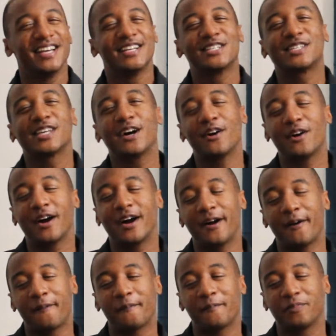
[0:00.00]

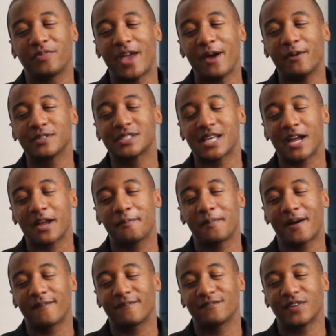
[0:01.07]
So that was like
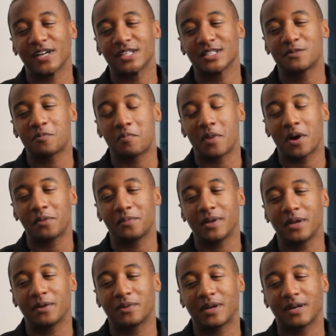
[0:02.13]
my first
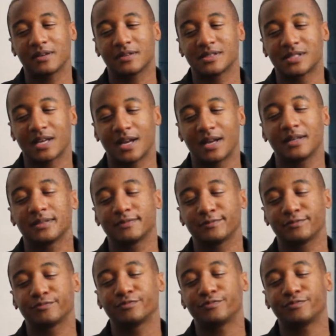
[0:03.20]
moment when I was like,